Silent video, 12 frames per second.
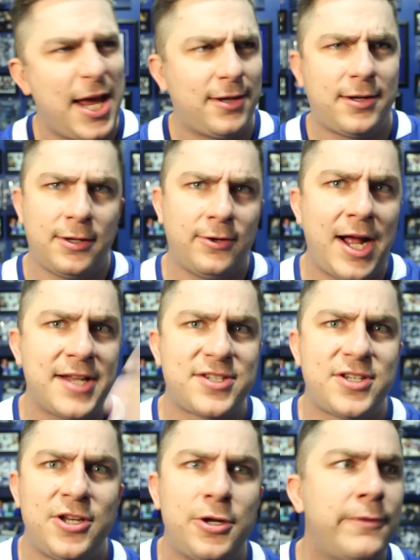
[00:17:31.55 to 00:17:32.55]
and
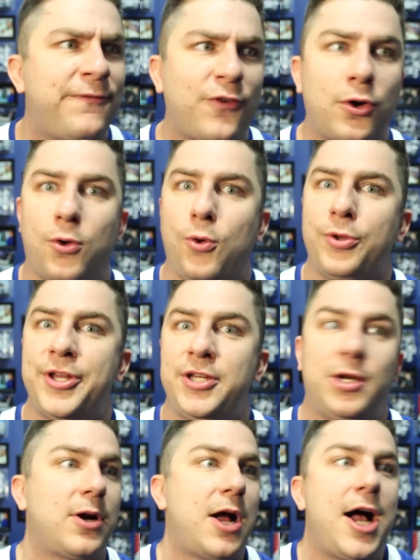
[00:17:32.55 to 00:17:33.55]
congrats to you for
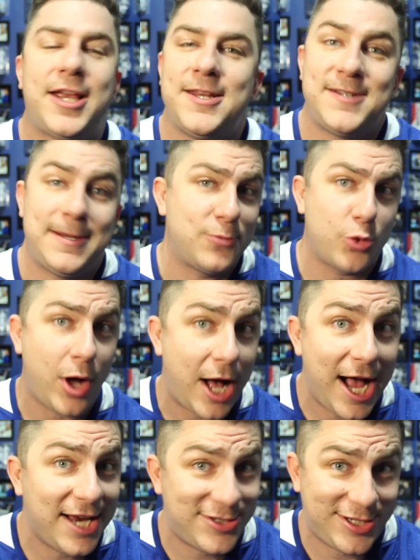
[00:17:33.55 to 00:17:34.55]
holding your hockey team to a
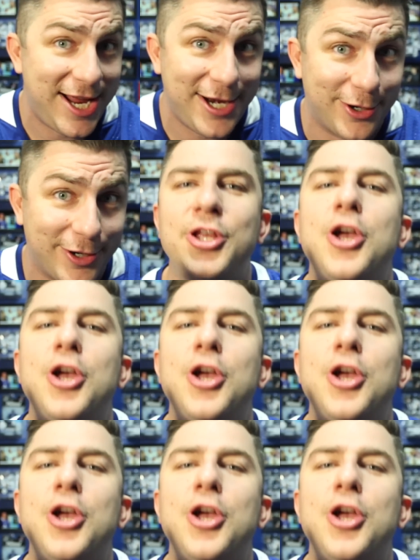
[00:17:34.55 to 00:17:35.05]
high standard.